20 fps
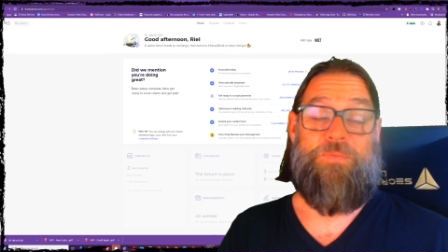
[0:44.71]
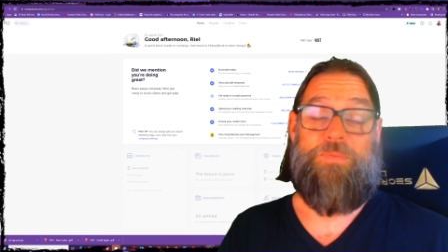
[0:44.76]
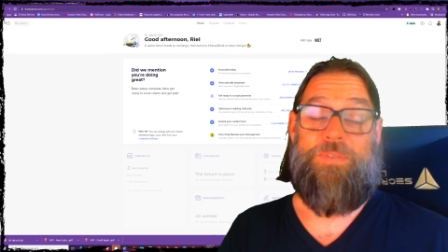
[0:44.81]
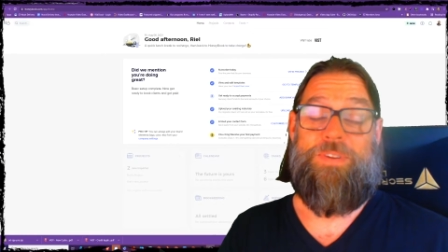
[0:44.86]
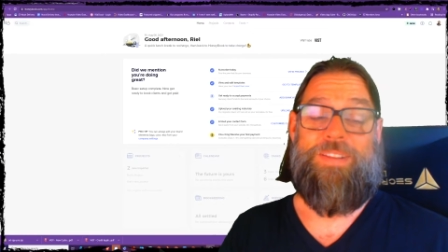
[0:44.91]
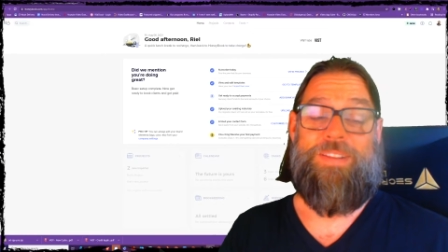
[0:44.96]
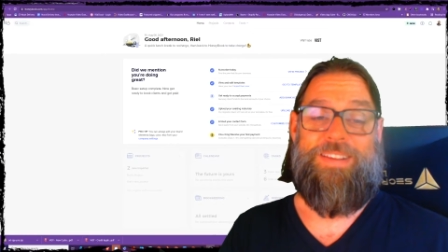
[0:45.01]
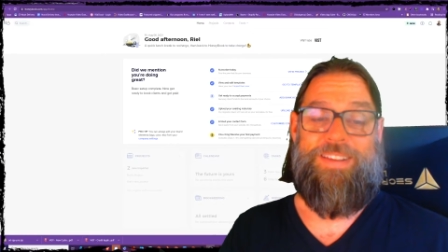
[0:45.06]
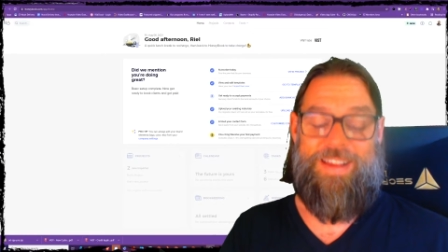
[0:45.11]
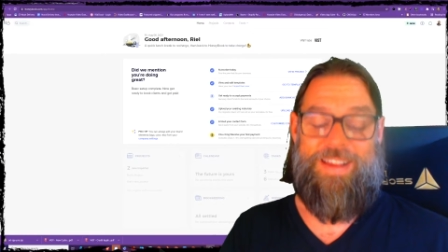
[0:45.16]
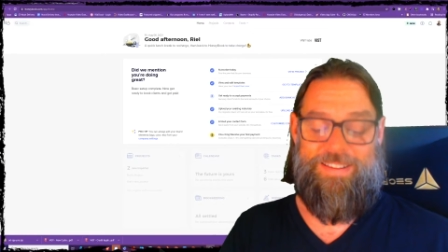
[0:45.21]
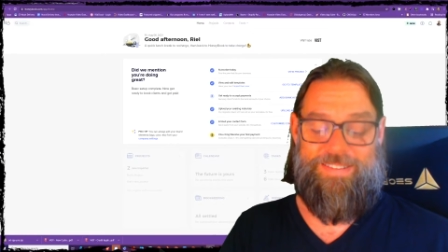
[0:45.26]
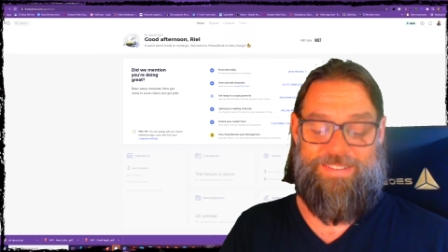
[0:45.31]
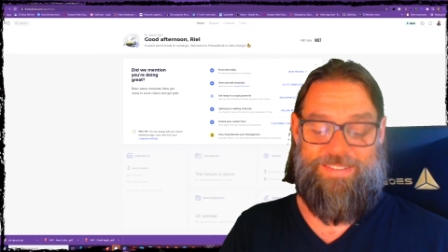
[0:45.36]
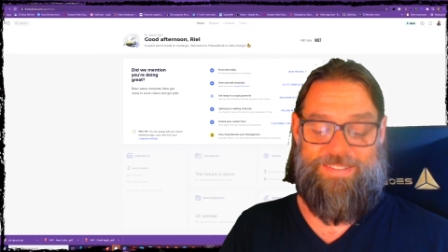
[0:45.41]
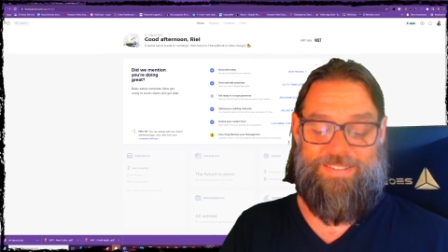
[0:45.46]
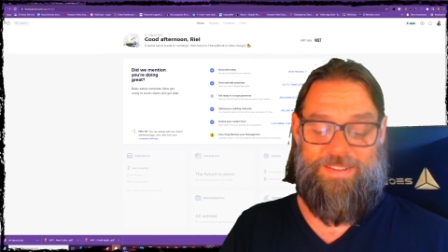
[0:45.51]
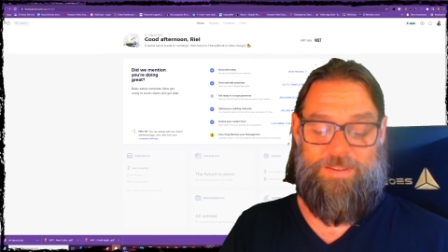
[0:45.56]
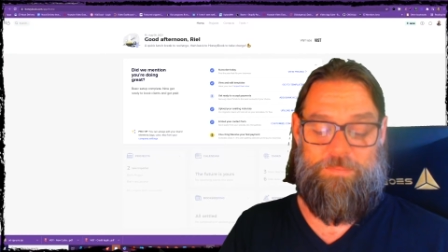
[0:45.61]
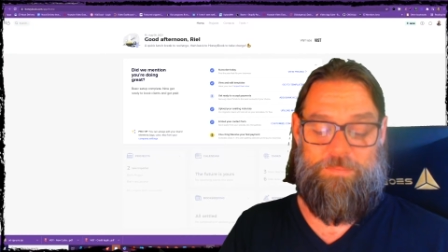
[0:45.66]
really nice
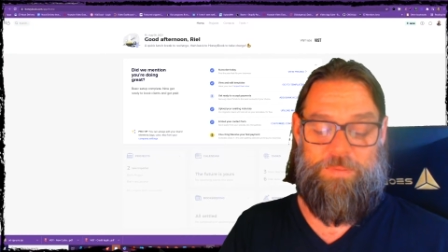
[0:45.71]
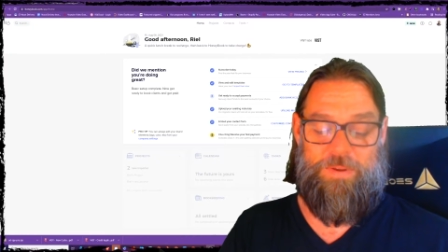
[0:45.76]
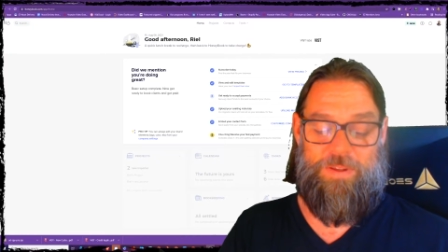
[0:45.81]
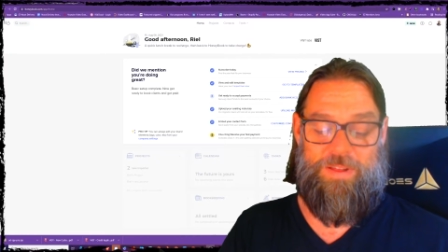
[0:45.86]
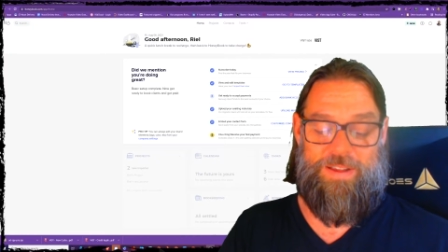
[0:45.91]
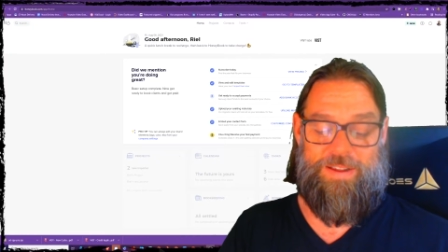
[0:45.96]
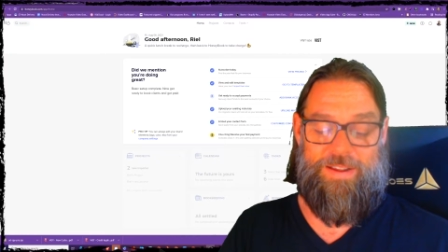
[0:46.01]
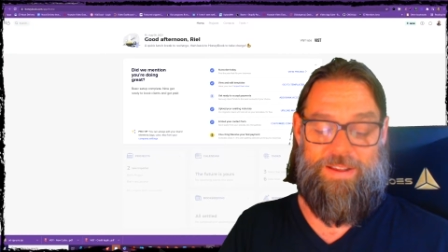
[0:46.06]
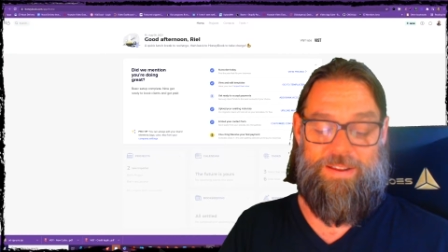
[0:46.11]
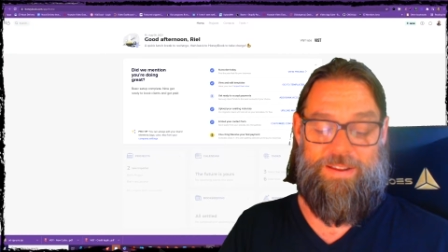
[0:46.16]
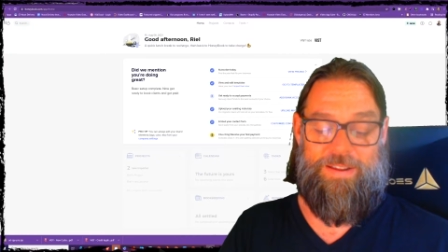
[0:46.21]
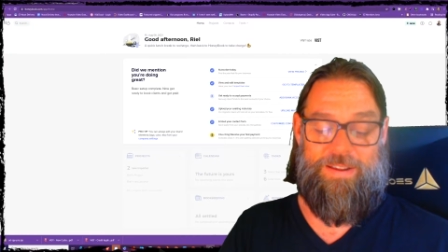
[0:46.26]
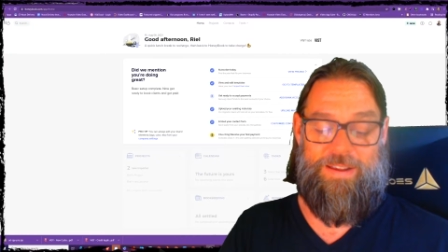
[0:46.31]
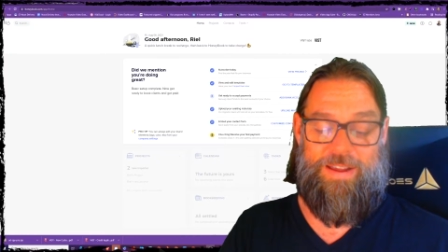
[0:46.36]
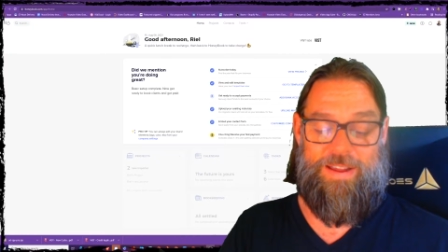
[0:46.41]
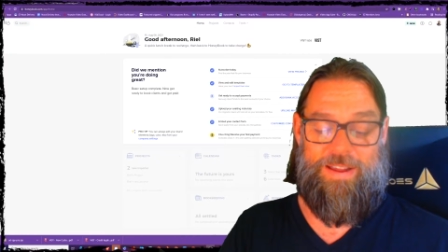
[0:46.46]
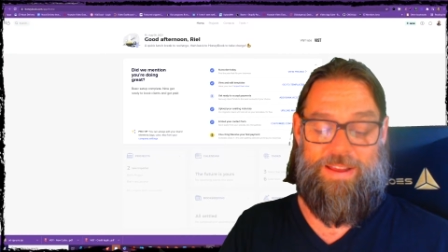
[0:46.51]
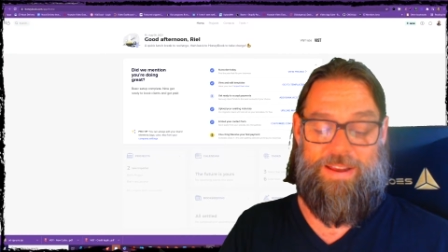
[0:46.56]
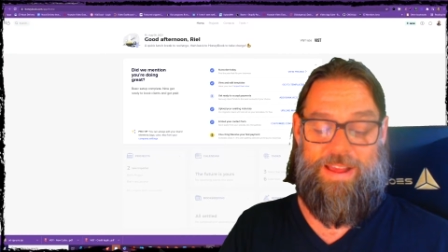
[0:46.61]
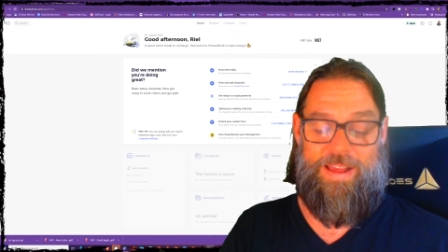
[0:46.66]
and simple. I gotta I
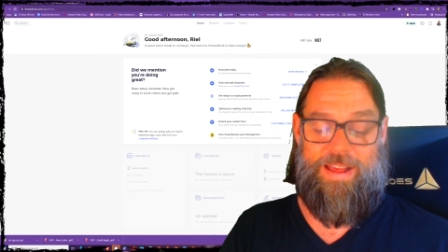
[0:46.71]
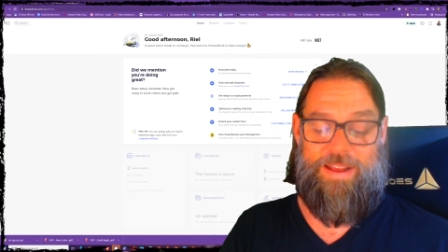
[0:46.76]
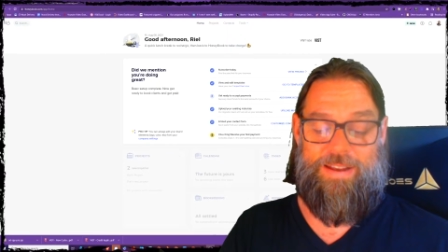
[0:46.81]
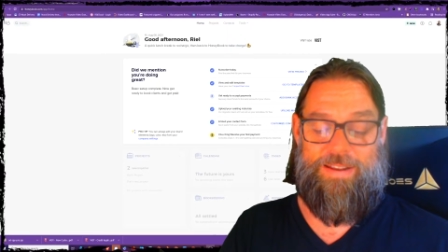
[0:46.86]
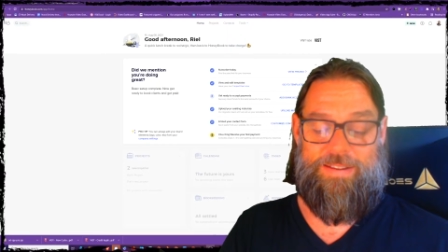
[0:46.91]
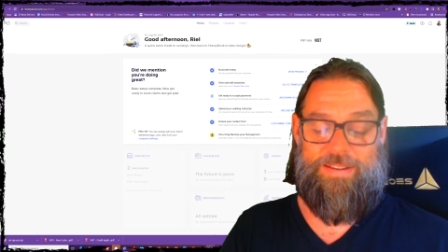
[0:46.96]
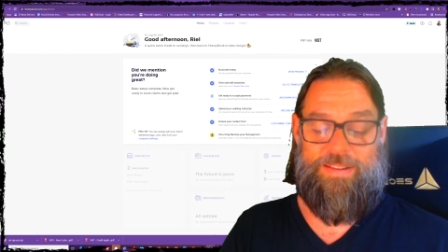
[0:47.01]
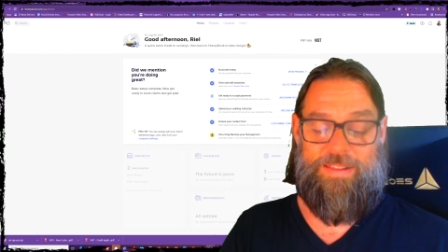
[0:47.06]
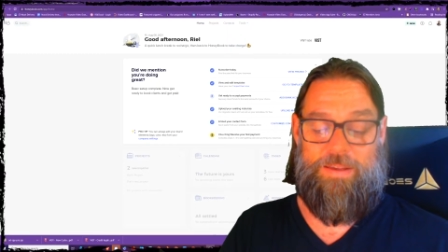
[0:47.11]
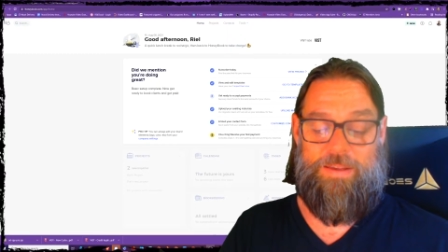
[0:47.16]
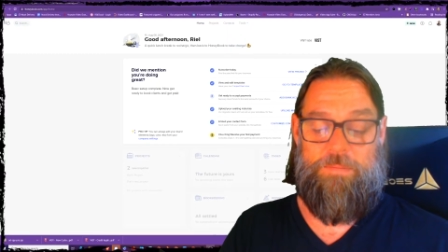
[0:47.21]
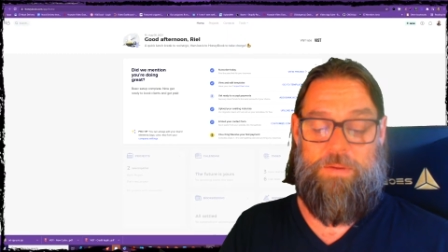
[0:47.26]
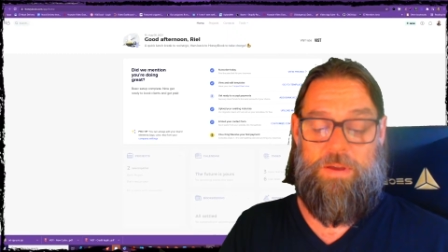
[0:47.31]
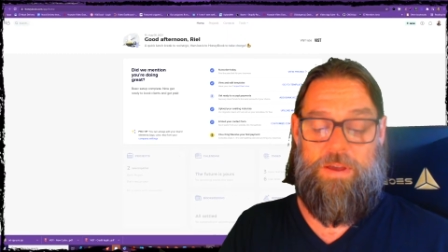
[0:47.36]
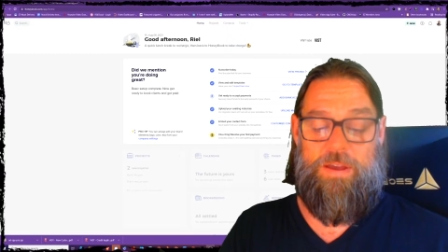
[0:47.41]
gotta hand it to them.